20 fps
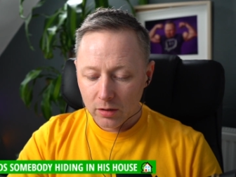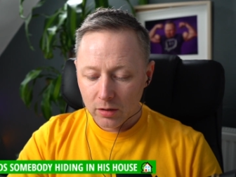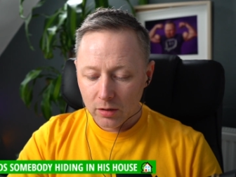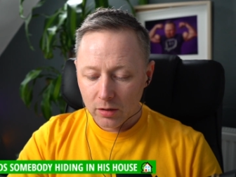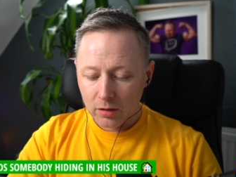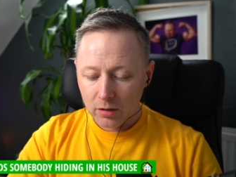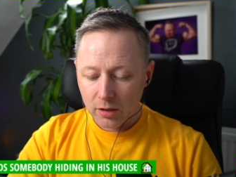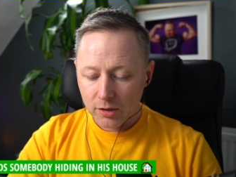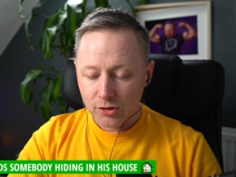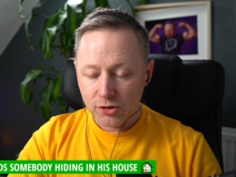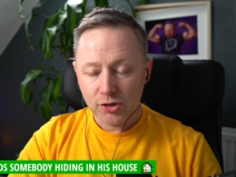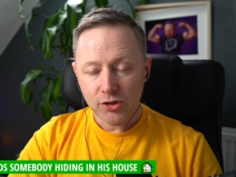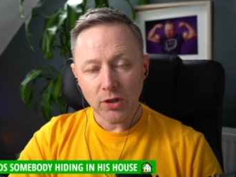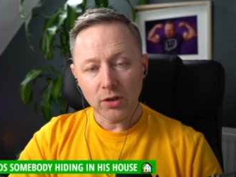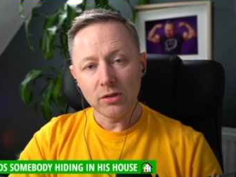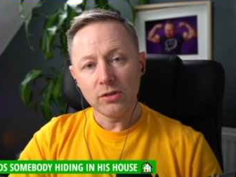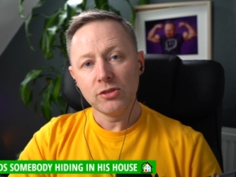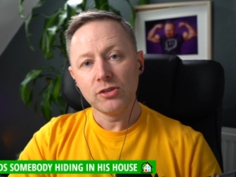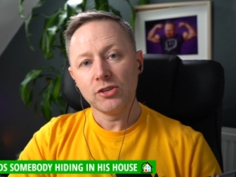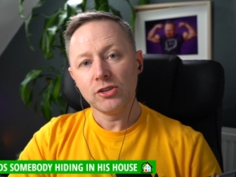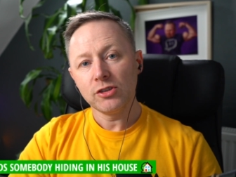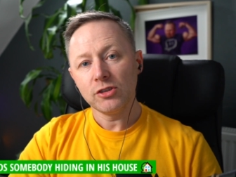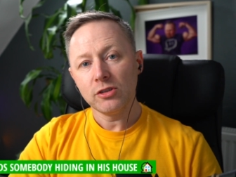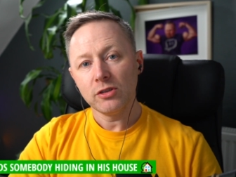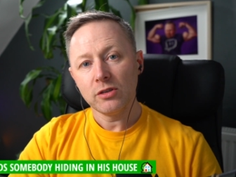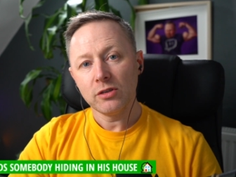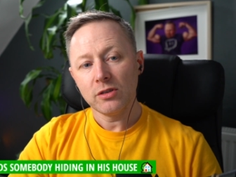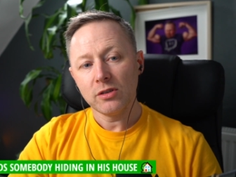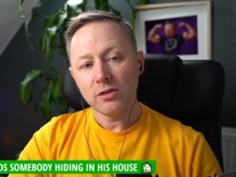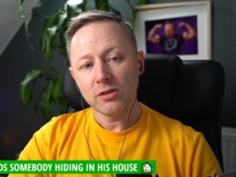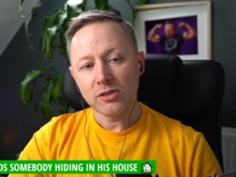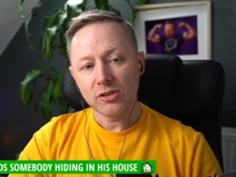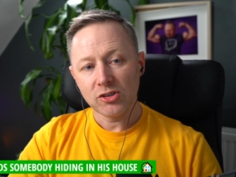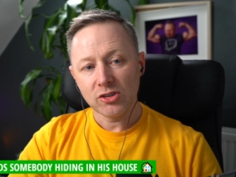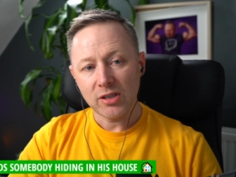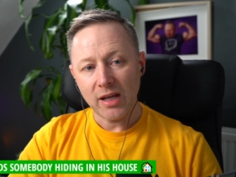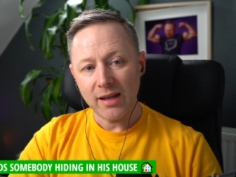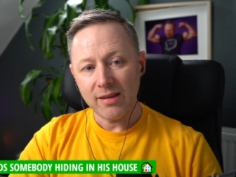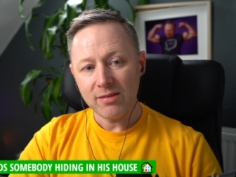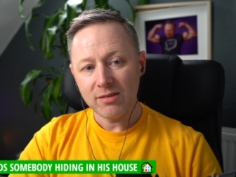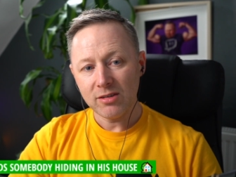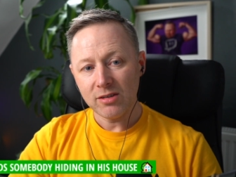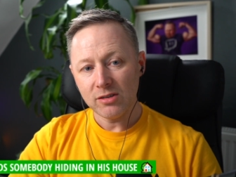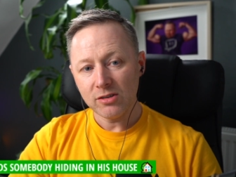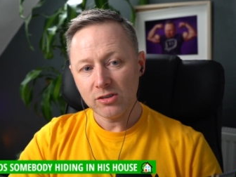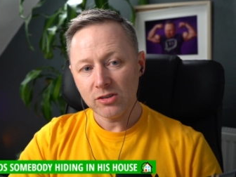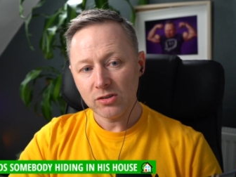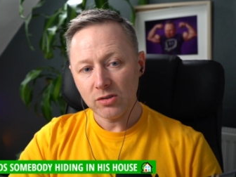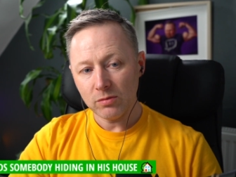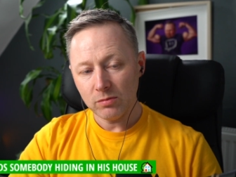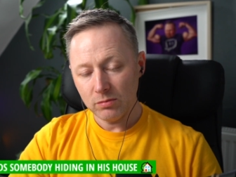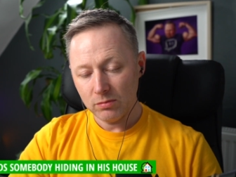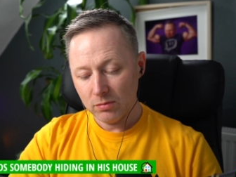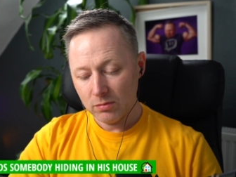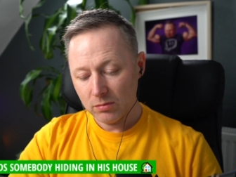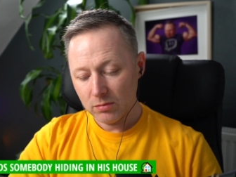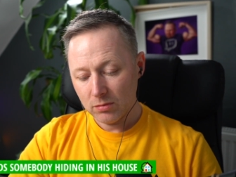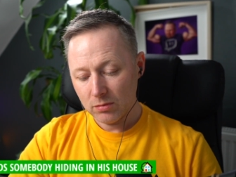The judge sentenced him